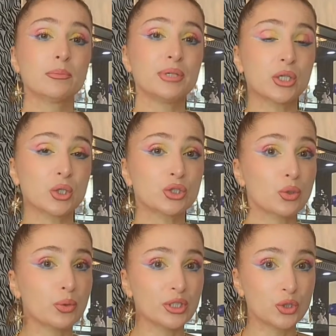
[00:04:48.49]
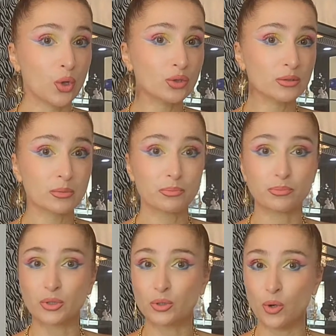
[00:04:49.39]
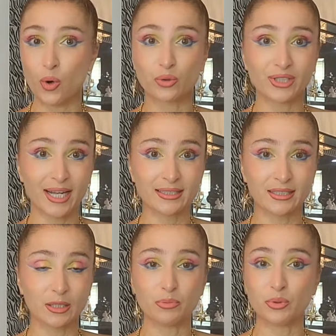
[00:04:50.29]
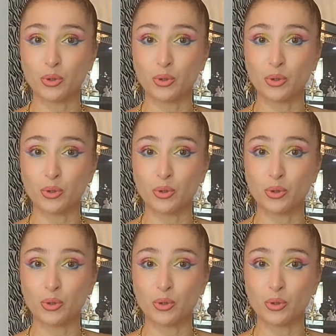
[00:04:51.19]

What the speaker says: because we don't go that deep.